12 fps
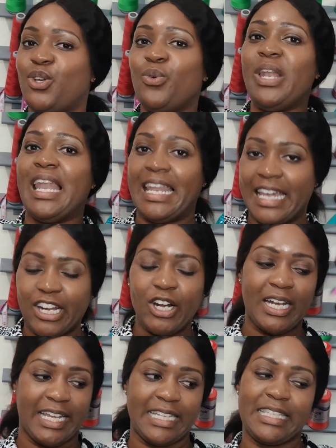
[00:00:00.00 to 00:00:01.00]
to
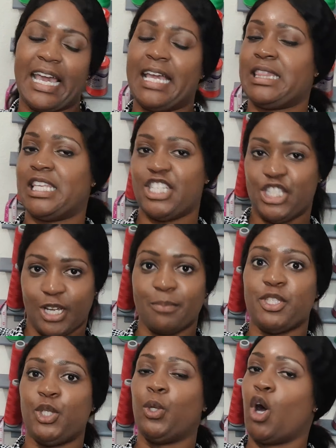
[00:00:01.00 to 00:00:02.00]
literally take this
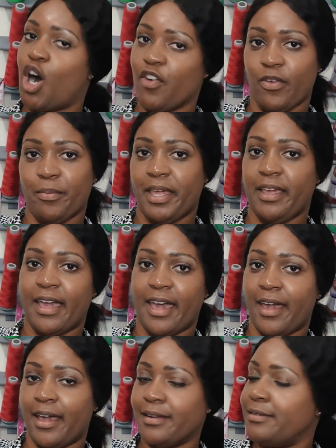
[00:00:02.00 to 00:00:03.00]
jumpsuit off of me
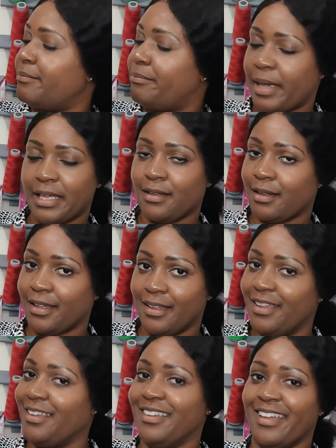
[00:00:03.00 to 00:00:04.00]
and basically